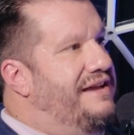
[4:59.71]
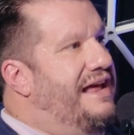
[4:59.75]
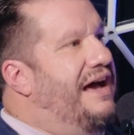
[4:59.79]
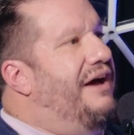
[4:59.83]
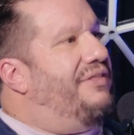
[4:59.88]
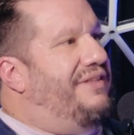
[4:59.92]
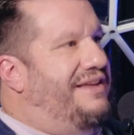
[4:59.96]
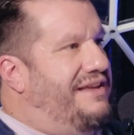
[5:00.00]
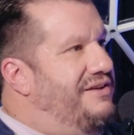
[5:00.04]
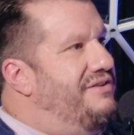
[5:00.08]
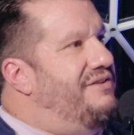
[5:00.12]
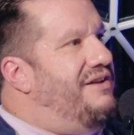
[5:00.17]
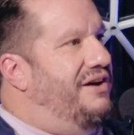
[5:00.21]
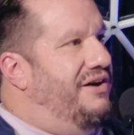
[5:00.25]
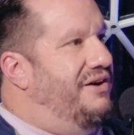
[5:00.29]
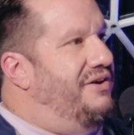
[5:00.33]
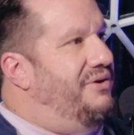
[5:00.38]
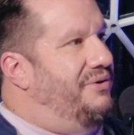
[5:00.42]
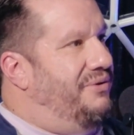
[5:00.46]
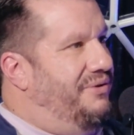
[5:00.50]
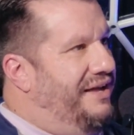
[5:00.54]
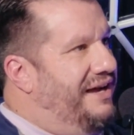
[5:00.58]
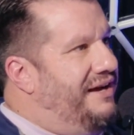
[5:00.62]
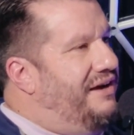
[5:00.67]
Now that you
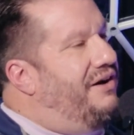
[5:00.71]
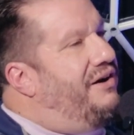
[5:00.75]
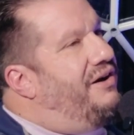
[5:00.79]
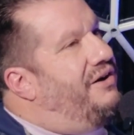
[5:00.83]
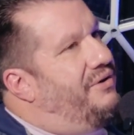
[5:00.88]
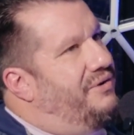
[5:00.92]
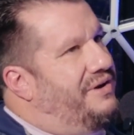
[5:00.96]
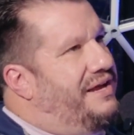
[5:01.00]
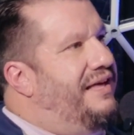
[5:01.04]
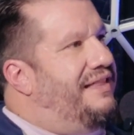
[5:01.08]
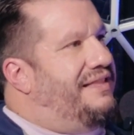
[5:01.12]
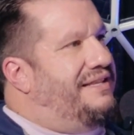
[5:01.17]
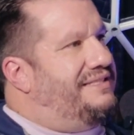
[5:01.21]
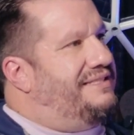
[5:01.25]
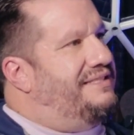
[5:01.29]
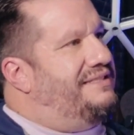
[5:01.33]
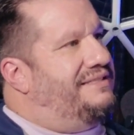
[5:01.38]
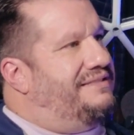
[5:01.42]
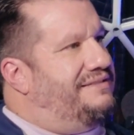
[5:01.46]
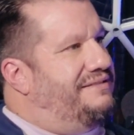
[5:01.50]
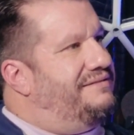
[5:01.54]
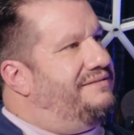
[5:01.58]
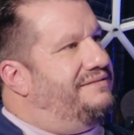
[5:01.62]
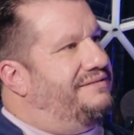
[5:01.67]
know, like, oh yeah, this
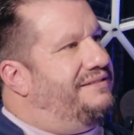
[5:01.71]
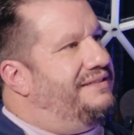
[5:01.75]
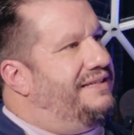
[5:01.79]
is,